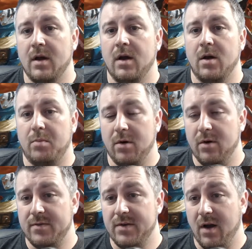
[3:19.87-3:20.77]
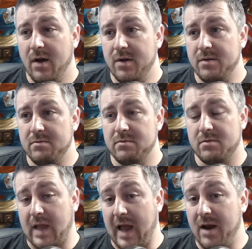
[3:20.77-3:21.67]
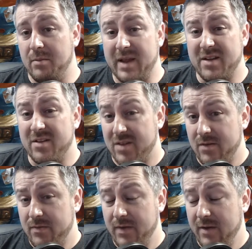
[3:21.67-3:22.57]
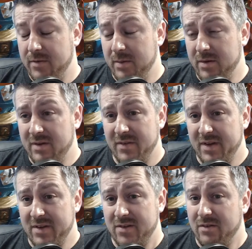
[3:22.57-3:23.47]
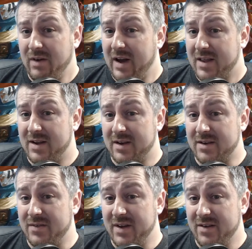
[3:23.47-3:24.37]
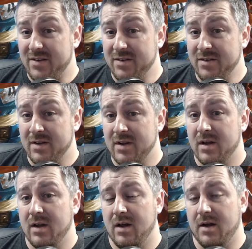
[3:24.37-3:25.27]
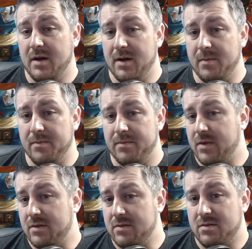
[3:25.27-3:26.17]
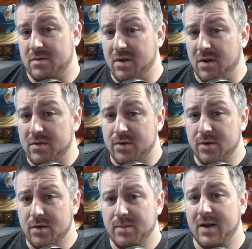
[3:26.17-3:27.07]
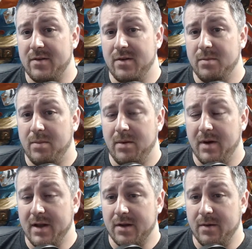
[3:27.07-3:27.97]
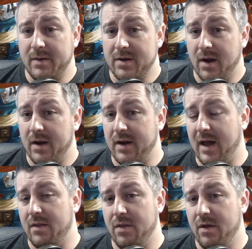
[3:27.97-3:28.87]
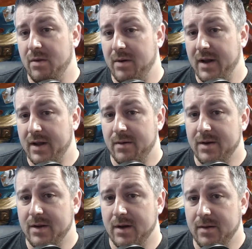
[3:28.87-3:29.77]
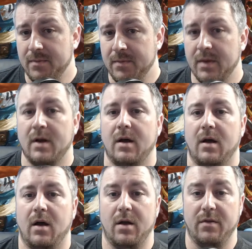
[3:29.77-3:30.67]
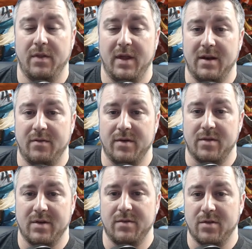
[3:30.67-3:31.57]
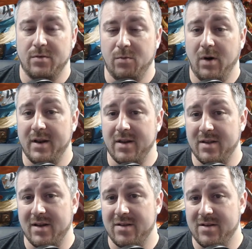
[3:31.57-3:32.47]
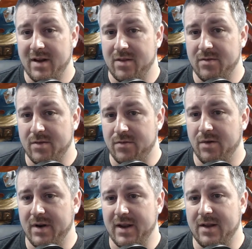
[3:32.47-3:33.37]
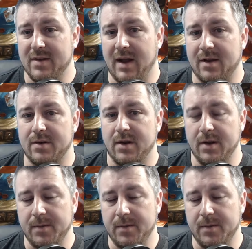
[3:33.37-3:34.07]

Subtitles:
Both down can be considered favourable if it's your last activation. Not too bad your player going down and the player going down. And then obviously there's a 1 in 6 chance of just rolling the attacker down.